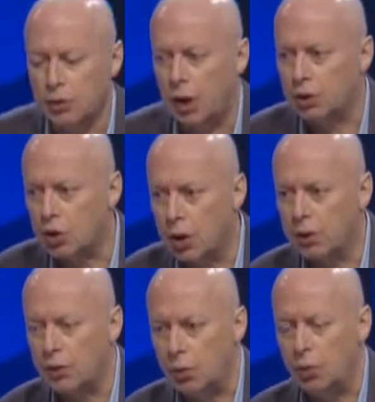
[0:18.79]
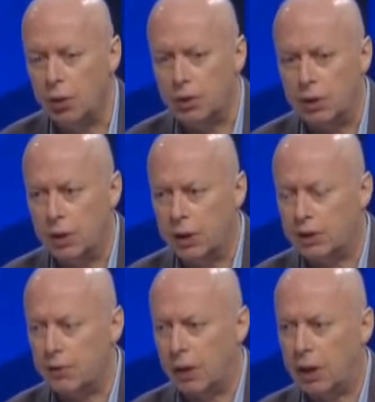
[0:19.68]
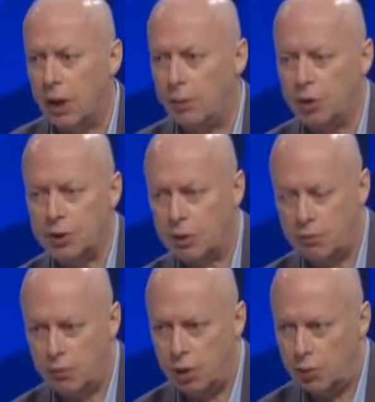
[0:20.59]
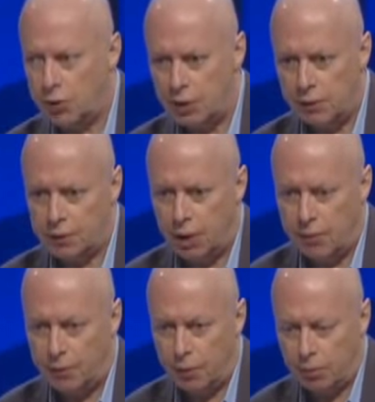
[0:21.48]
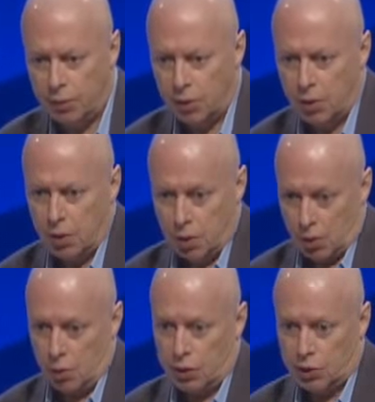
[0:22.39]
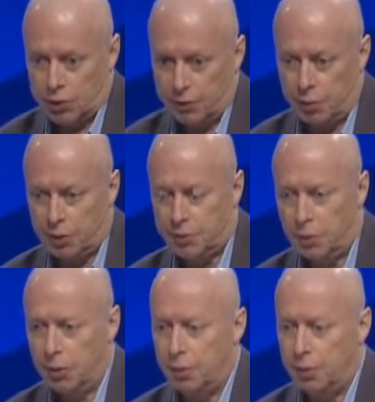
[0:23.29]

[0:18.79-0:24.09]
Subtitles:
I'll try and do less if I can, because I'd rather reserve time for questions if possible.